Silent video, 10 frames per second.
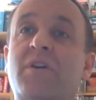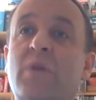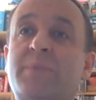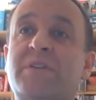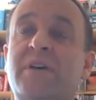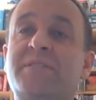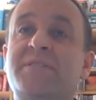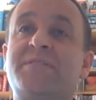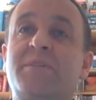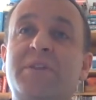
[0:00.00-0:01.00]
our website
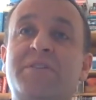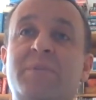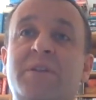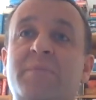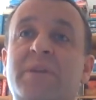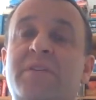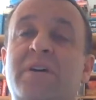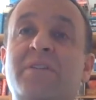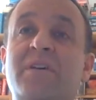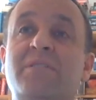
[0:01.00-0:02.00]
is
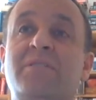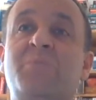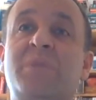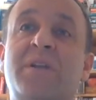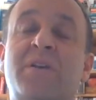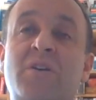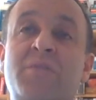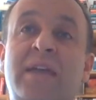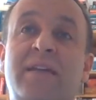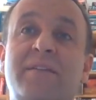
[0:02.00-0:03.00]

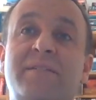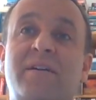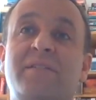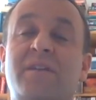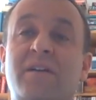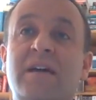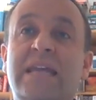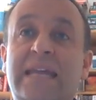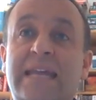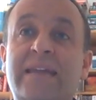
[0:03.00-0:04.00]

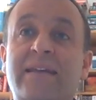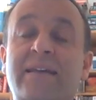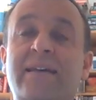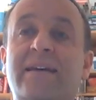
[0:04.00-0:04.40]
www.dublincoding.ie,